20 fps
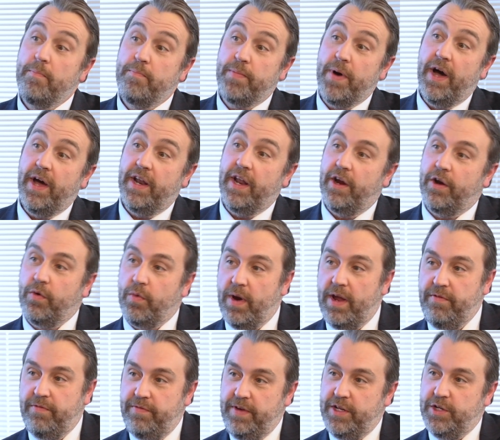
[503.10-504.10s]
But a
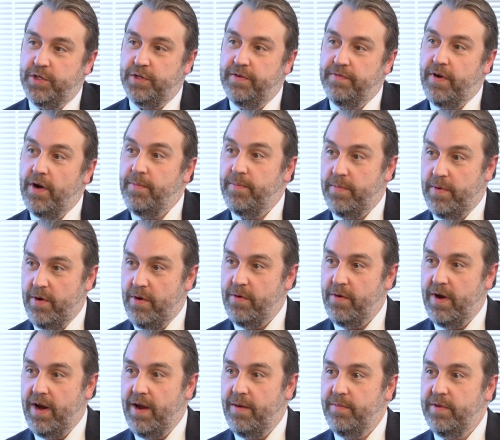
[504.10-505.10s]
great feature of our
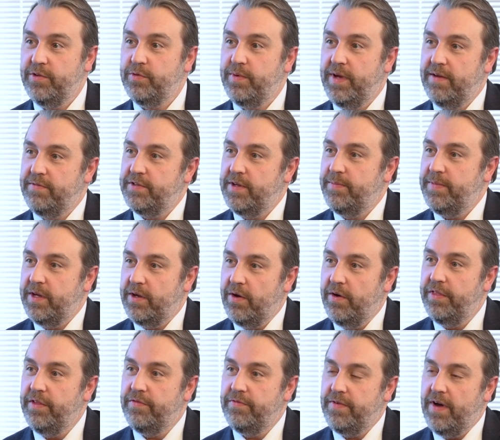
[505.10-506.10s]
program is we have something
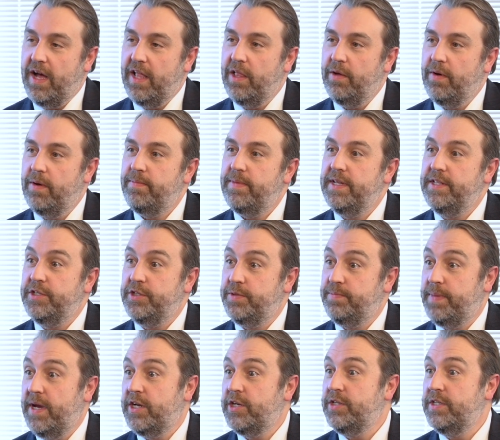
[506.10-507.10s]
called the follow-up
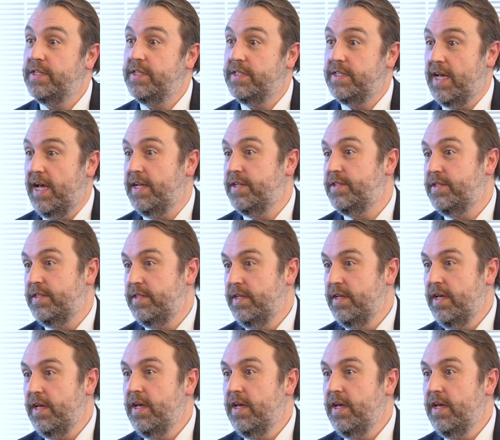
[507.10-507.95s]
inspection test,